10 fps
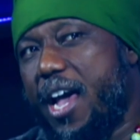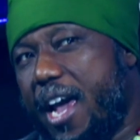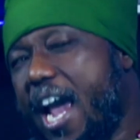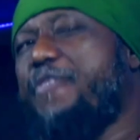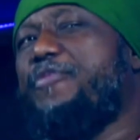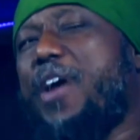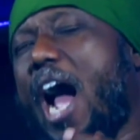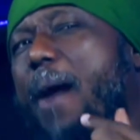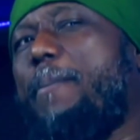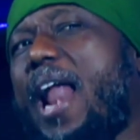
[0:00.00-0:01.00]
If
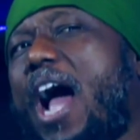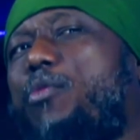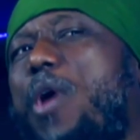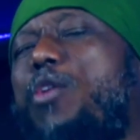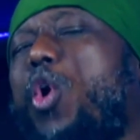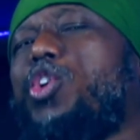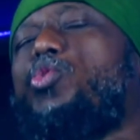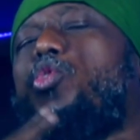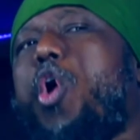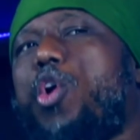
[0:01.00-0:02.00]
Ablakwa goes
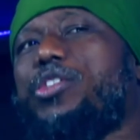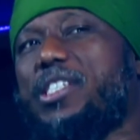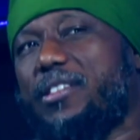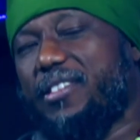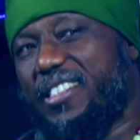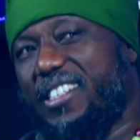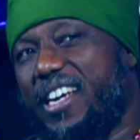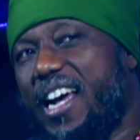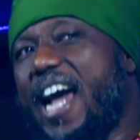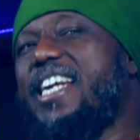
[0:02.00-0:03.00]
to court
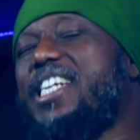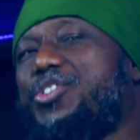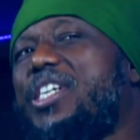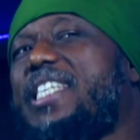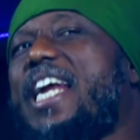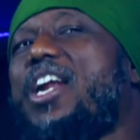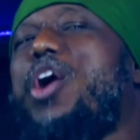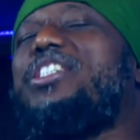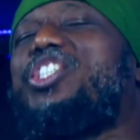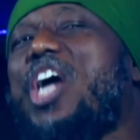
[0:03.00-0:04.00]
and is treated
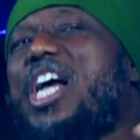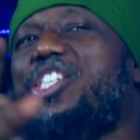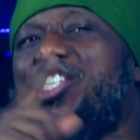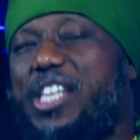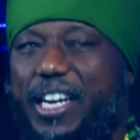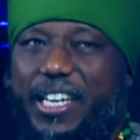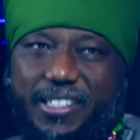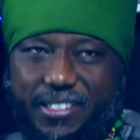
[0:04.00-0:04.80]
unjustly,